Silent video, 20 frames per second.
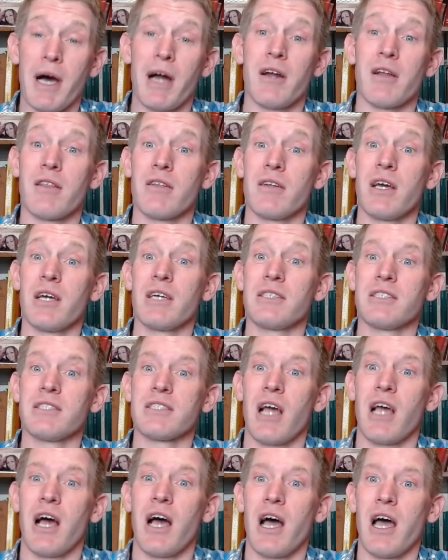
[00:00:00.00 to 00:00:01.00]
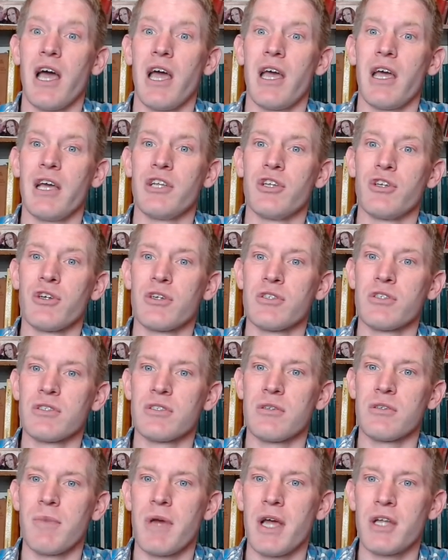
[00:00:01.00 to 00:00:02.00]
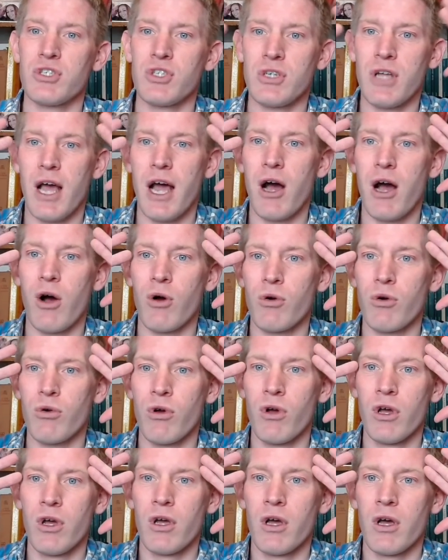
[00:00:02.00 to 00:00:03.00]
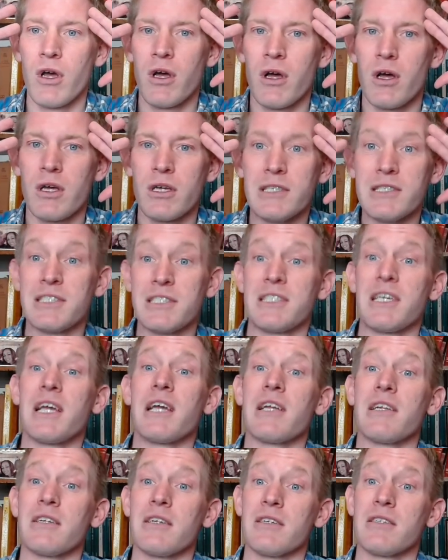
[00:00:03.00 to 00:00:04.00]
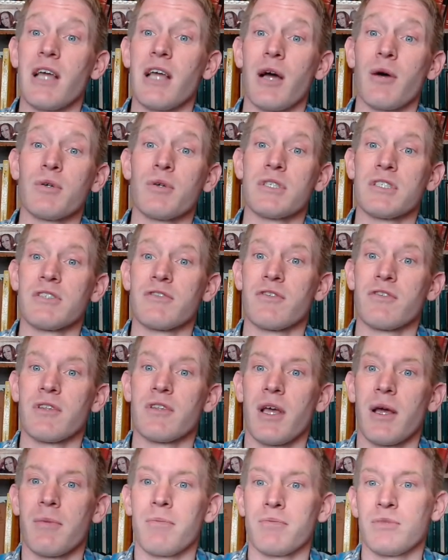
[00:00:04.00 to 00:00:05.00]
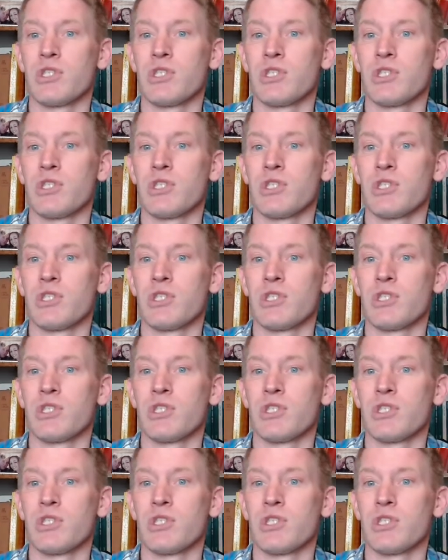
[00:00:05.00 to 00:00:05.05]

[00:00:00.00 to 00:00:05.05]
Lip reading: out of the night sky, and you can just imagine how insane that was for them.